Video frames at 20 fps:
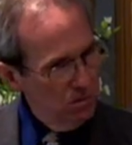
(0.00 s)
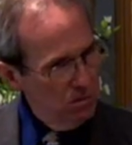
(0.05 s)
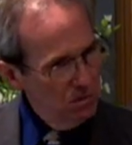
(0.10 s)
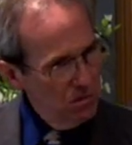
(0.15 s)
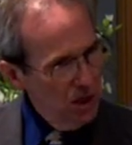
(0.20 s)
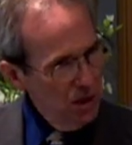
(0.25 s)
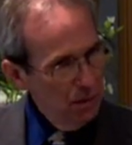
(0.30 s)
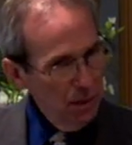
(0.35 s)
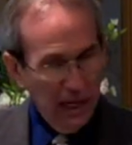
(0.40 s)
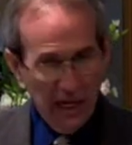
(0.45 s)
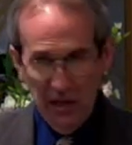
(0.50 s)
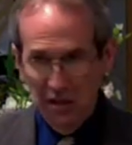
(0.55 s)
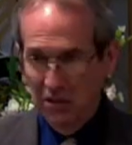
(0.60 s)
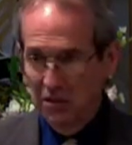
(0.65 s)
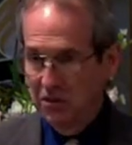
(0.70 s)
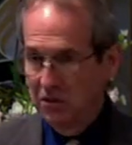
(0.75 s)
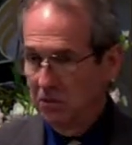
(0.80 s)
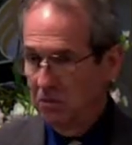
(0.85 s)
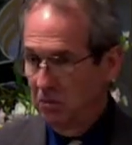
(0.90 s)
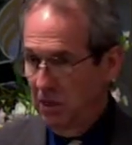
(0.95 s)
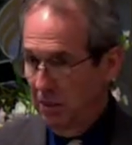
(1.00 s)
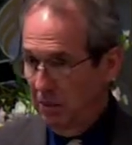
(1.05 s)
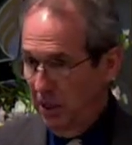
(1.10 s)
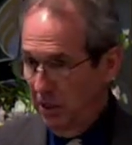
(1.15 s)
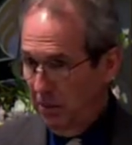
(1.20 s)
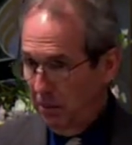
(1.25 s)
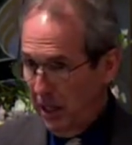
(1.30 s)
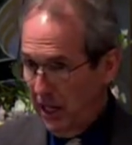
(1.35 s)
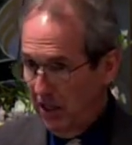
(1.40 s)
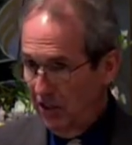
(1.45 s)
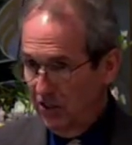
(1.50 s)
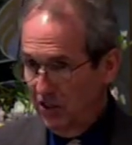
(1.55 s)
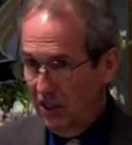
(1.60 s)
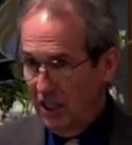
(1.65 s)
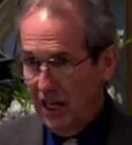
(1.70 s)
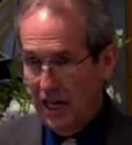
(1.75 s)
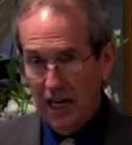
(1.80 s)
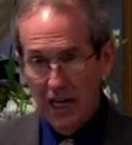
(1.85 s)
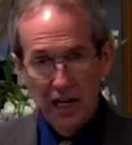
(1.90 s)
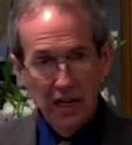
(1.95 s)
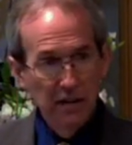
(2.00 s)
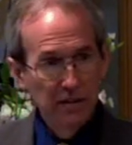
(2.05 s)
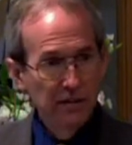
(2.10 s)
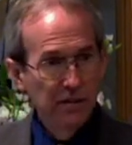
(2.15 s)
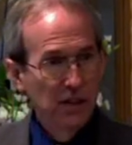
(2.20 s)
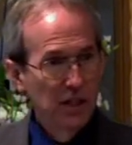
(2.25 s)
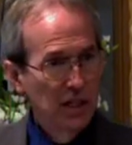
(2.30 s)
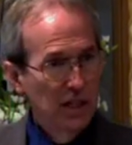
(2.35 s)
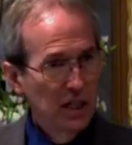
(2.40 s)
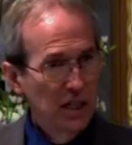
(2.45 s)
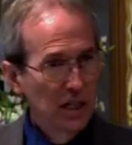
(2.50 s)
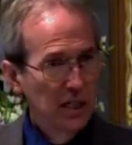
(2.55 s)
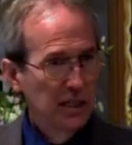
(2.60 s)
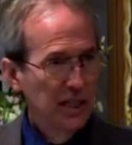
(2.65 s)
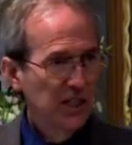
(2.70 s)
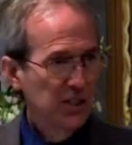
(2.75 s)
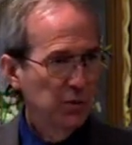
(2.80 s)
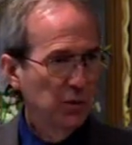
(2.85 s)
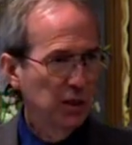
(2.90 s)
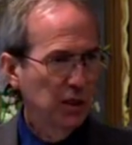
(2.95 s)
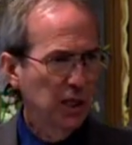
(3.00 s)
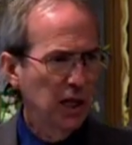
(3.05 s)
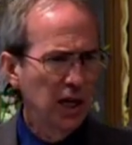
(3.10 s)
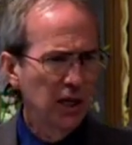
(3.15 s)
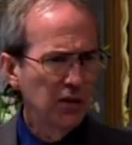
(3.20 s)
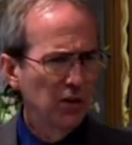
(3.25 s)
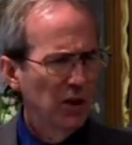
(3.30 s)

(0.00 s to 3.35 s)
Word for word: a pound, maybe a pound and a half, and that's what got her.